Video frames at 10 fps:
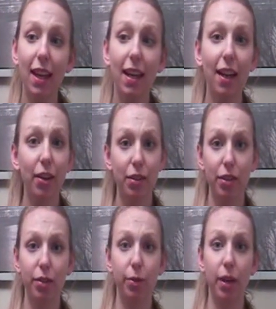And I
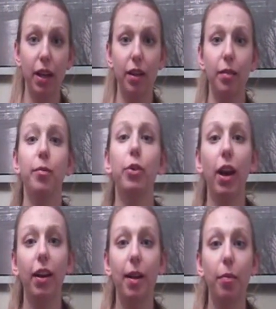also
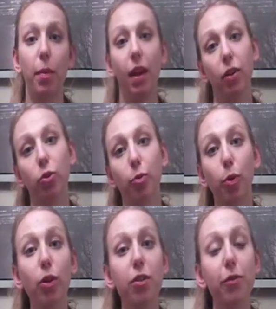grind it up and make it into a
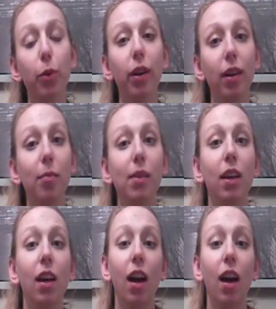porridge for him.